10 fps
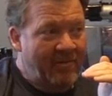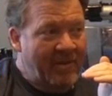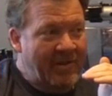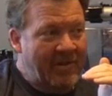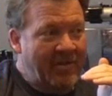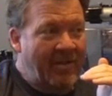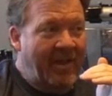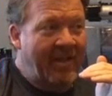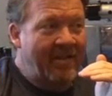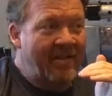Which
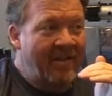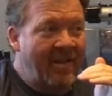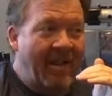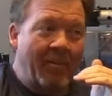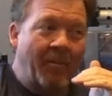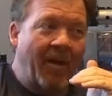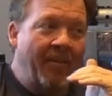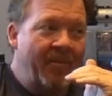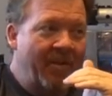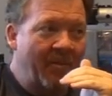creates a lot of
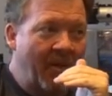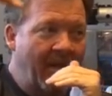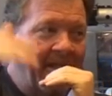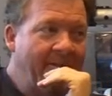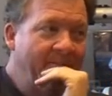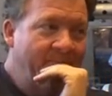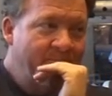problems in the market.